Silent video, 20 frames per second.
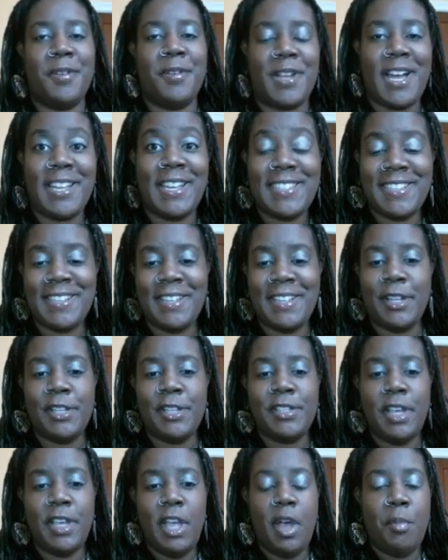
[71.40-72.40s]
content
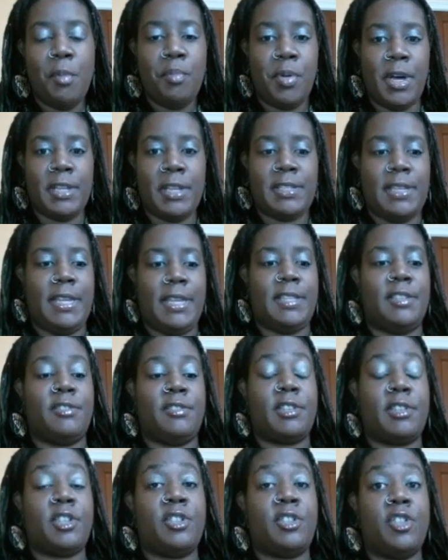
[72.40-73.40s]
is, but it's
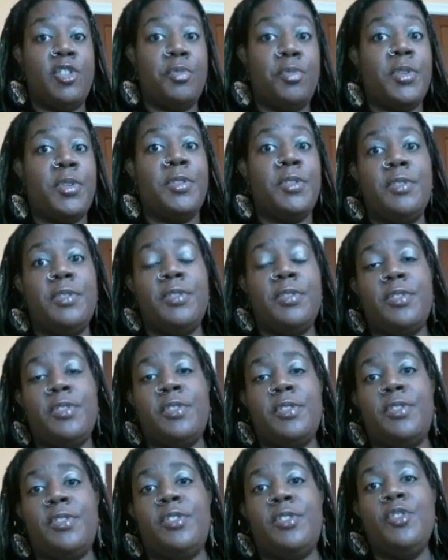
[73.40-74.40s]

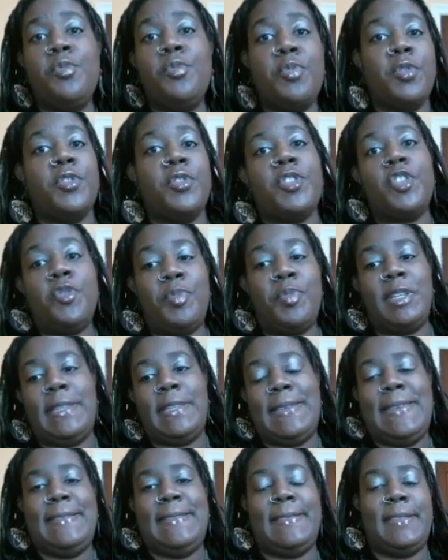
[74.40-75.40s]
super
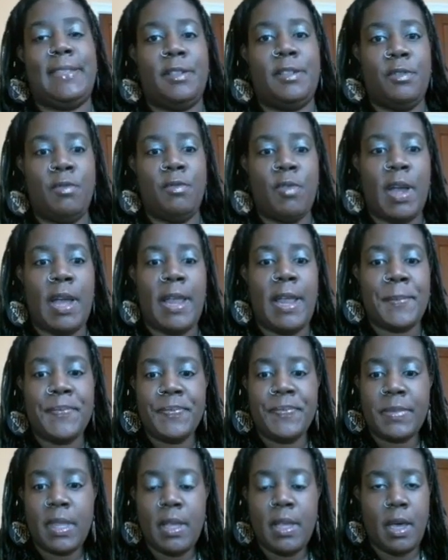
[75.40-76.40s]
stupidly easy to write
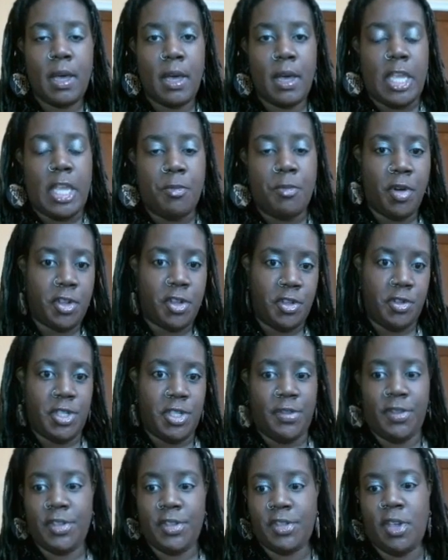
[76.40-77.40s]
ebooks
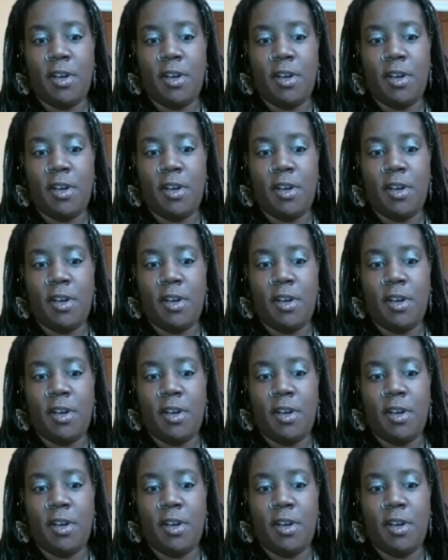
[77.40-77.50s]
using this